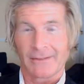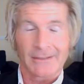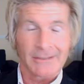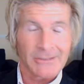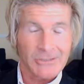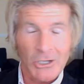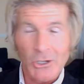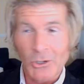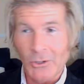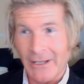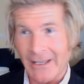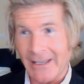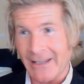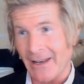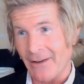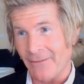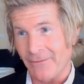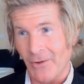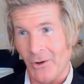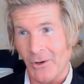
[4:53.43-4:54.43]
tune in
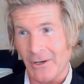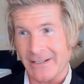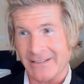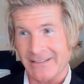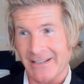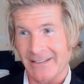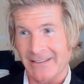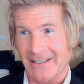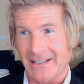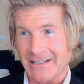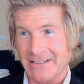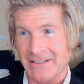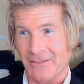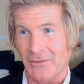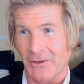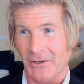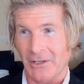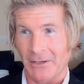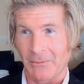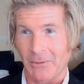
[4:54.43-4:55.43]
and focus on this if
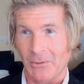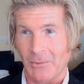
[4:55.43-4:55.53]
they're going to be